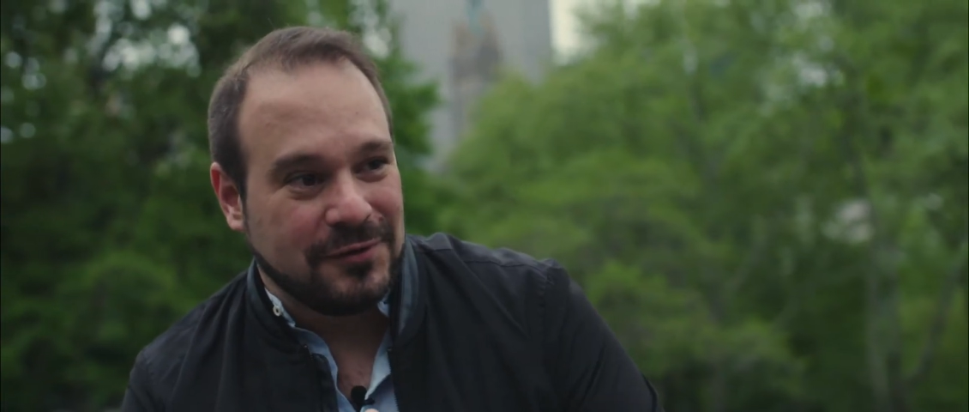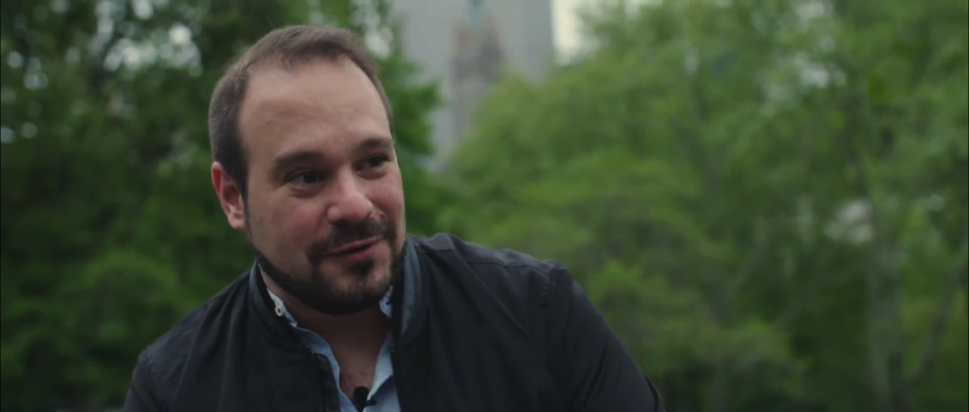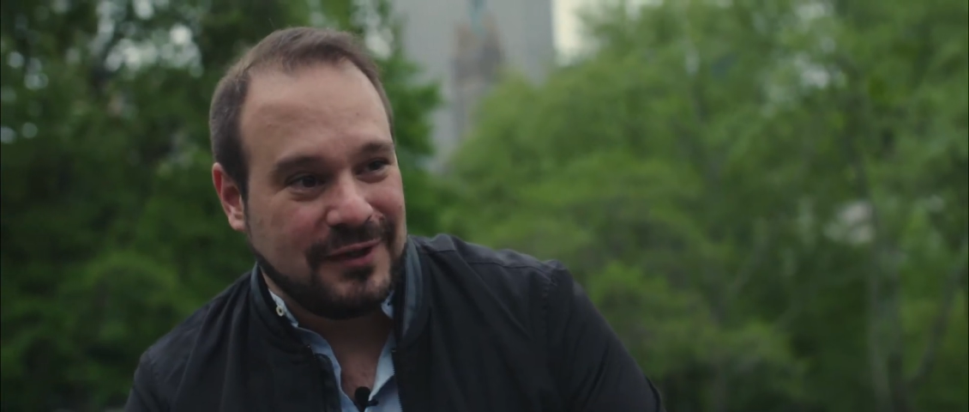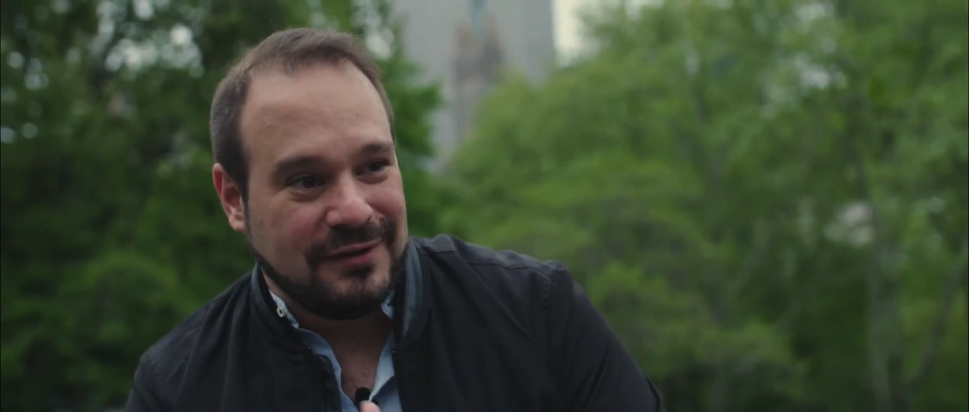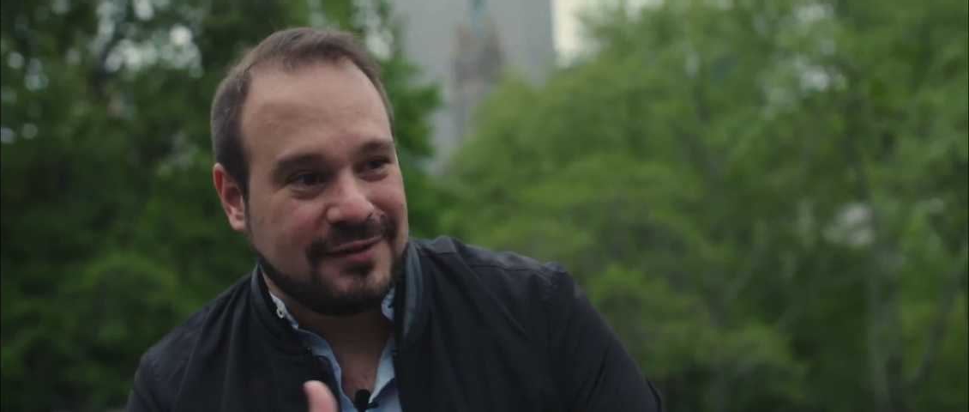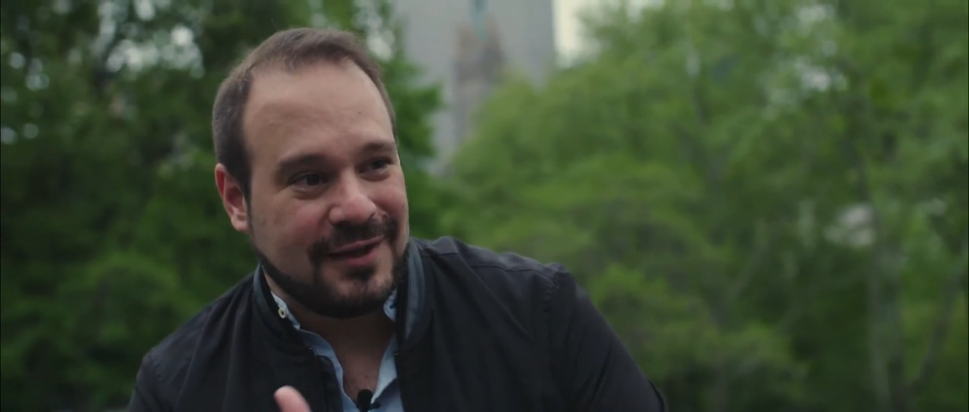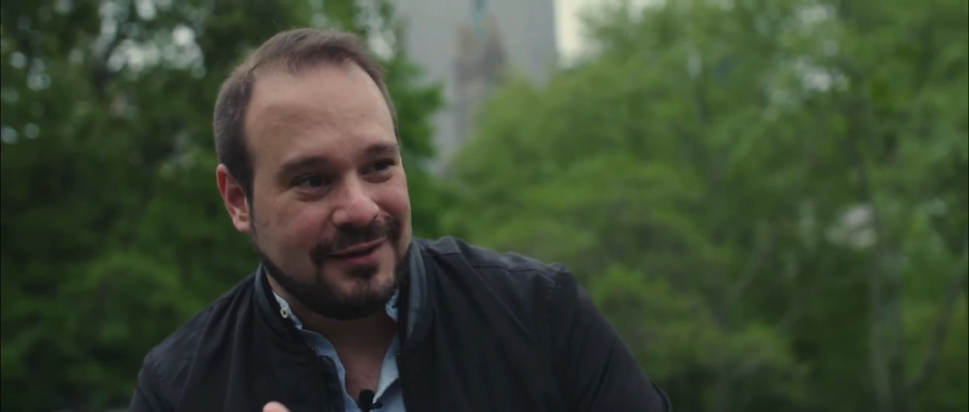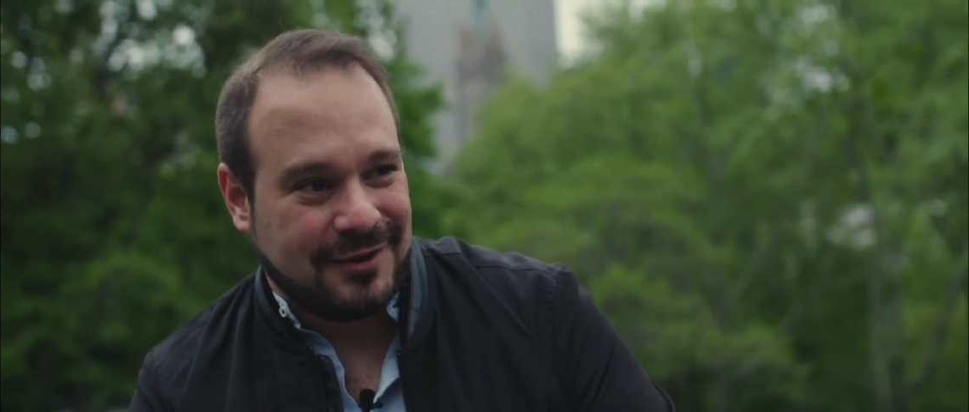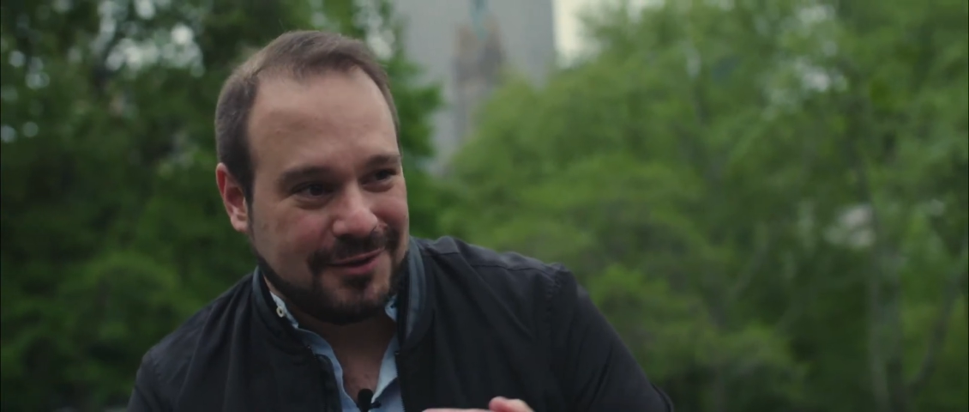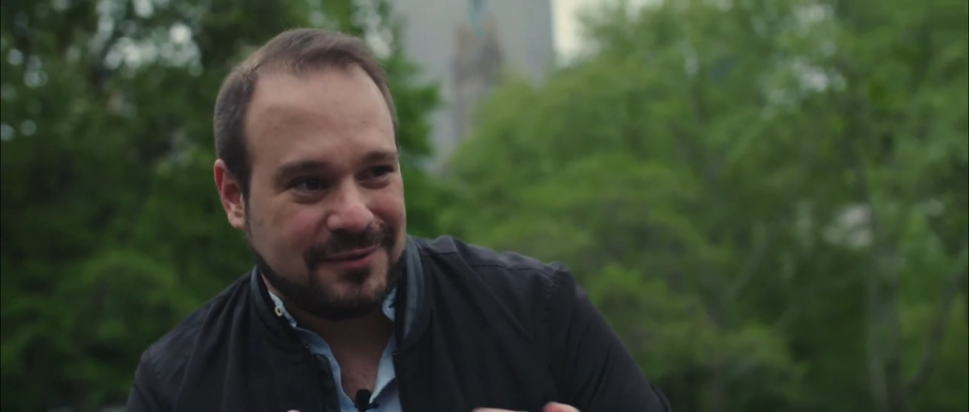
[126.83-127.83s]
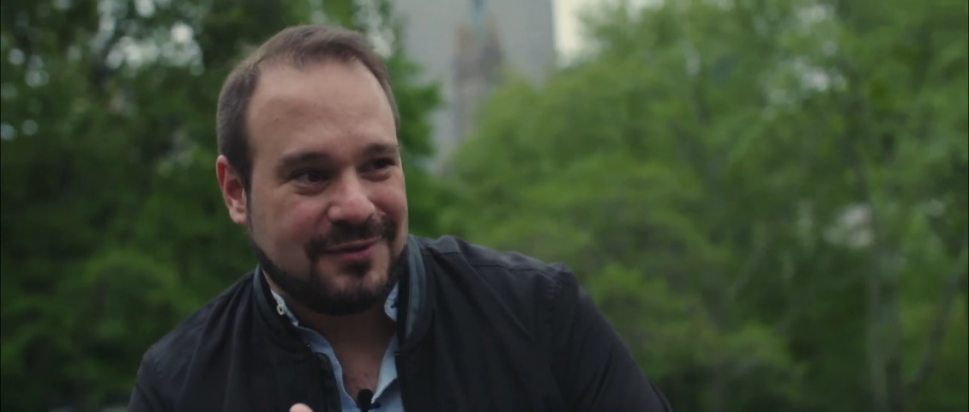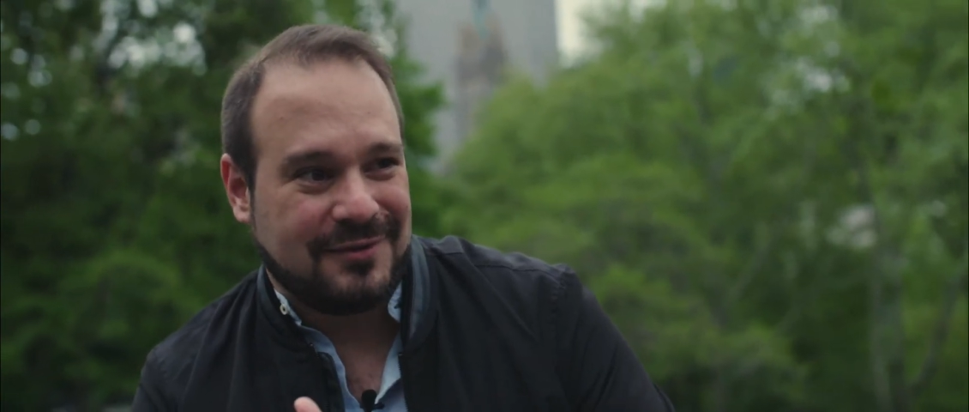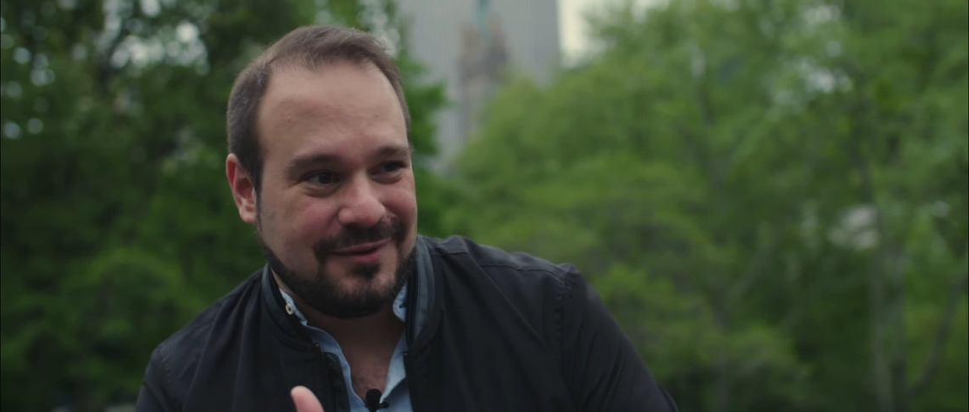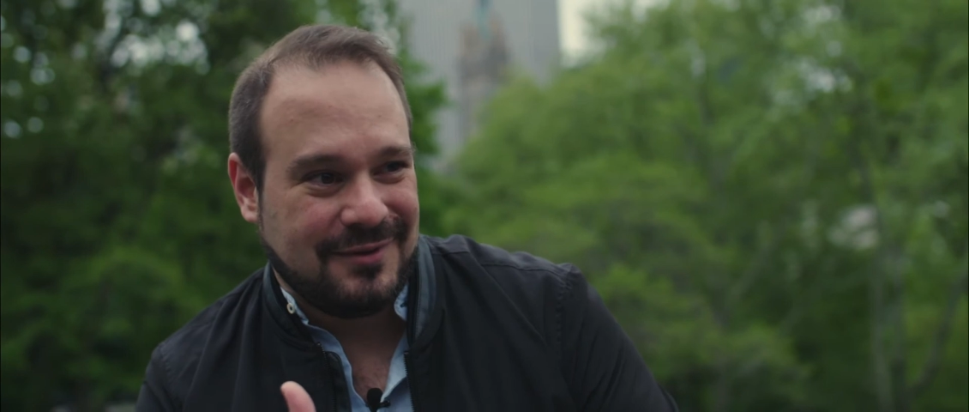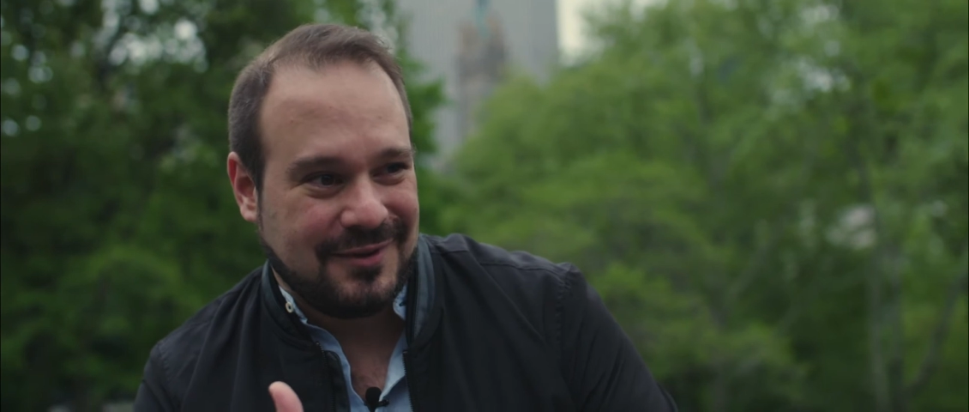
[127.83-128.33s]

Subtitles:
also the incentives